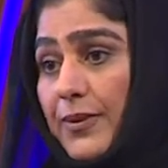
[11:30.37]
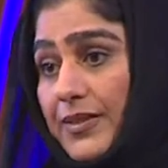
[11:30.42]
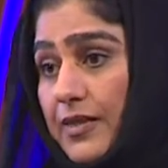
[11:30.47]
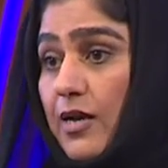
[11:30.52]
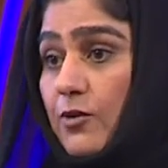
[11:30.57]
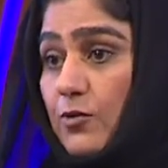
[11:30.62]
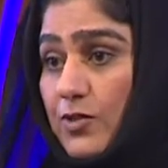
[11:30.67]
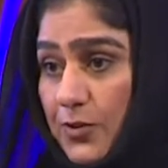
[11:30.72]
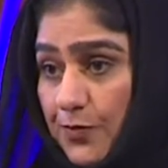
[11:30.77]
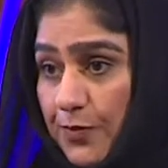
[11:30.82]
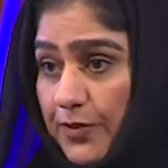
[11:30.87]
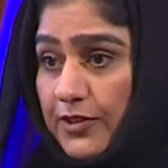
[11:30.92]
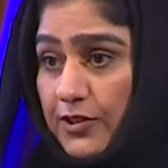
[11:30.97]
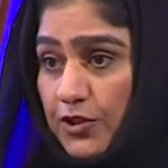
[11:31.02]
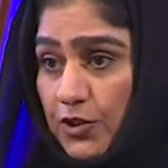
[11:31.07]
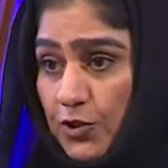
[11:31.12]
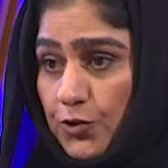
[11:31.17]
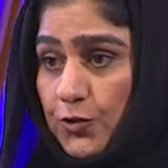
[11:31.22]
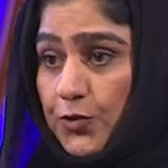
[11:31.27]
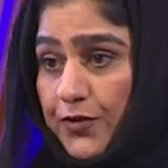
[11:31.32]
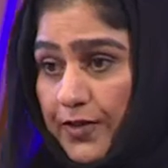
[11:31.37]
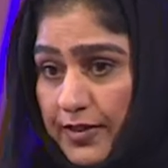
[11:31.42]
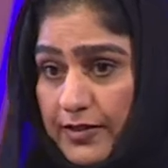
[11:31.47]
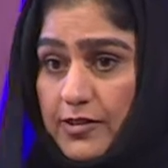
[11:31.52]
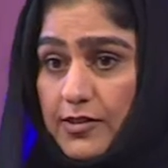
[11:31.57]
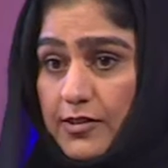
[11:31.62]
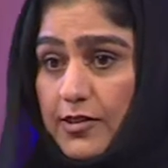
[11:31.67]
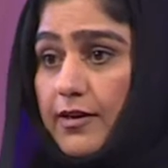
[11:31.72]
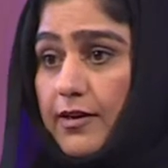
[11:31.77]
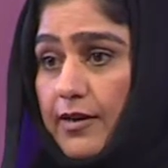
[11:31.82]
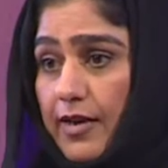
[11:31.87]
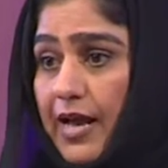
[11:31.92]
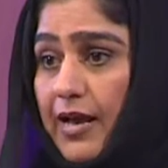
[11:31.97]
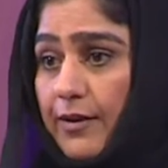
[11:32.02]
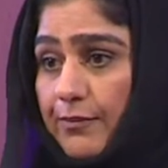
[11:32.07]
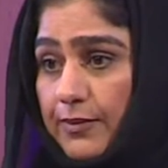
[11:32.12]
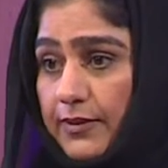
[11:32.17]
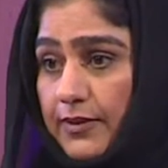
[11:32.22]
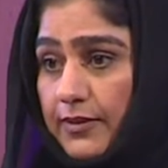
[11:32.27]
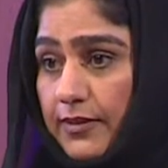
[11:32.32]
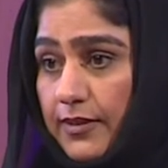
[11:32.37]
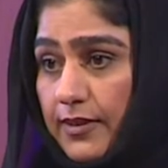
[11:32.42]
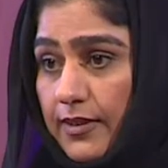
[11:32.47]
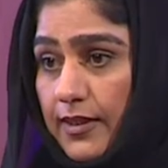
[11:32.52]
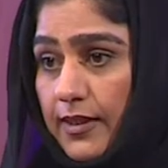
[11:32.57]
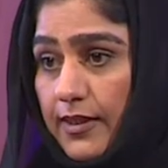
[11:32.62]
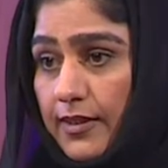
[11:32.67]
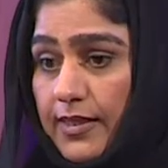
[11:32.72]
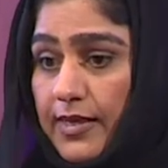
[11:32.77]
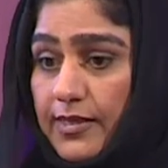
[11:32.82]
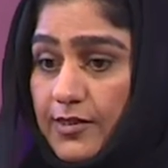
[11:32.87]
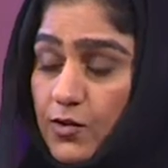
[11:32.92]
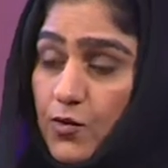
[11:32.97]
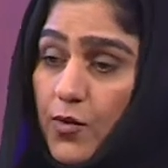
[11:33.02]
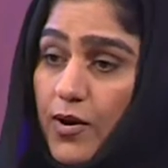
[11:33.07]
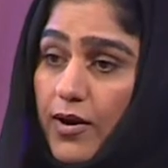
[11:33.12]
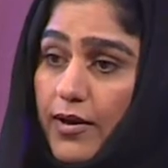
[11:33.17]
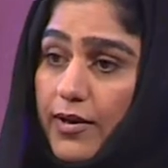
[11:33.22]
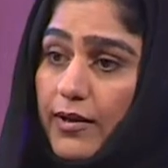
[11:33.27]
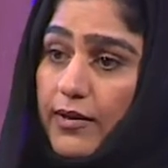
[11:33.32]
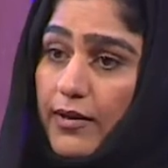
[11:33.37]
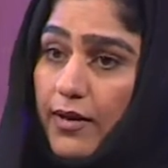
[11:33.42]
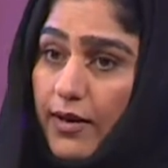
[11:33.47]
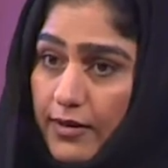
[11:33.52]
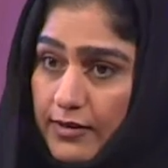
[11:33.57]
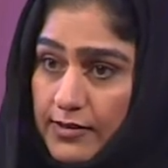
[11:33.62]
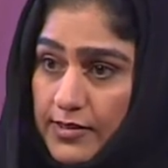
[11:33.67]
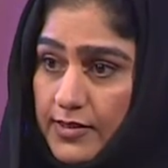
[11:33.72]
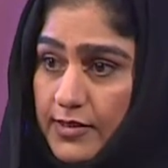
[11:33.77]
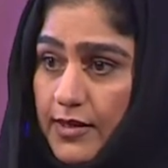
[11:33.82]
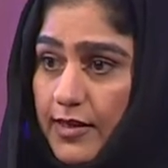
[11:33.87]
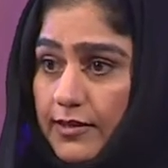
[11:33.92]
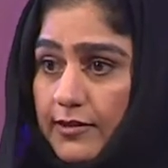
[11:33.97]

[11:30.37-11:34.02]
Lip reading: But I was pretty sure that it's going to happen. That's why I